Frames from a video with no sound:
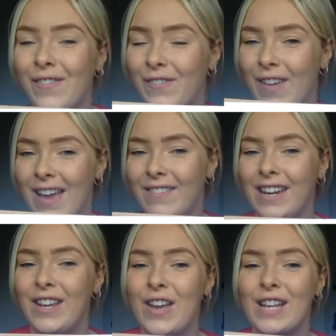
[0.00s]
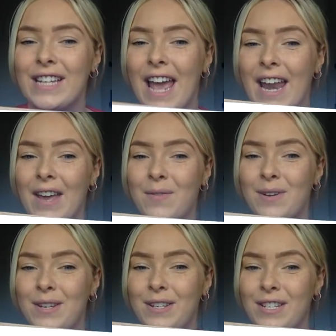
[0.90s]
Very good. And I
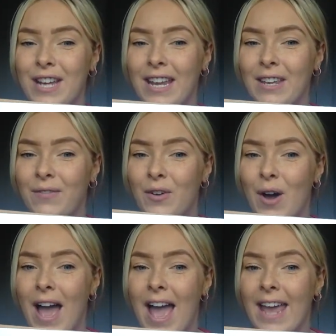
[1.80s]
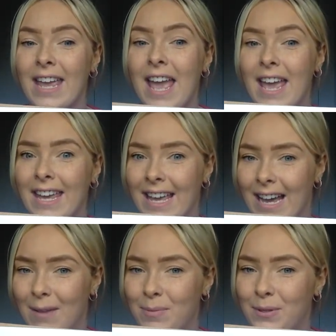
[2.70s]
want you to check you've got a
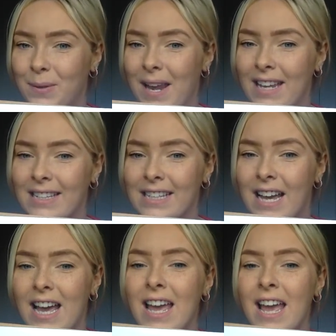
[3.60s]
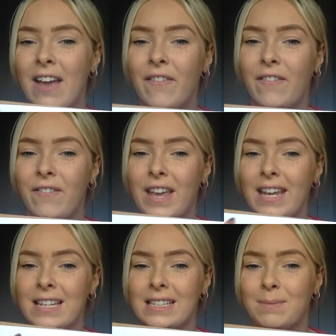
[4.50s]
capital letter,
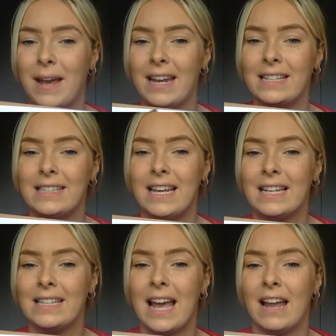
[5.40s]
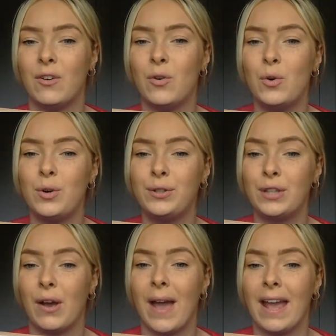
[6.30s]
finger spaces, and
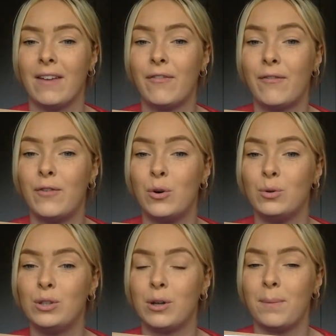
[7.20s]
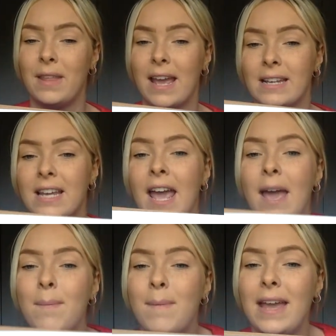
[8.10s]
also a full stop at the end.
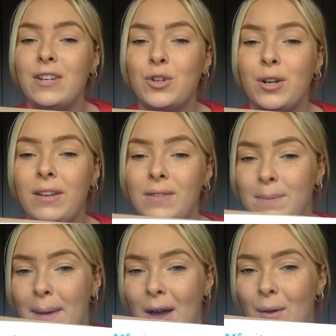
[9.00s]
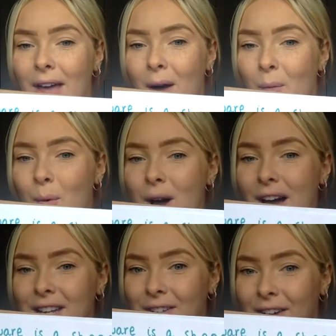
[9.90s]
Make sure you've spelt that
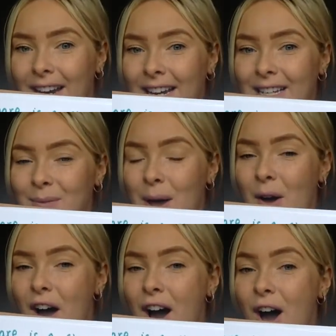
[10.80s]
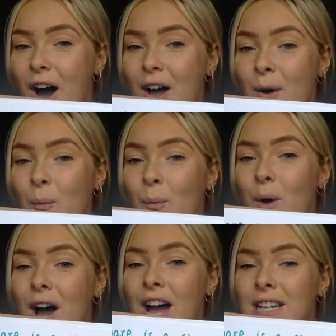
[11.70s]
word correctly as well. Our
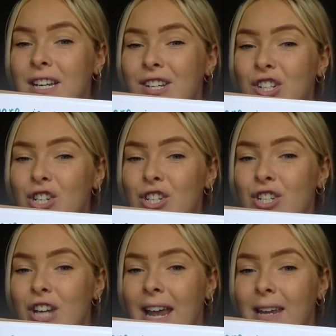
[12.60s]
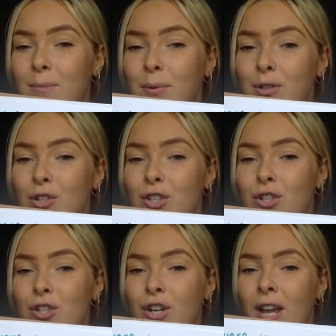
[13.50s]
word shape.
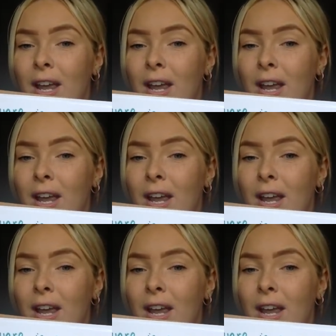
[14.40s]
Shape.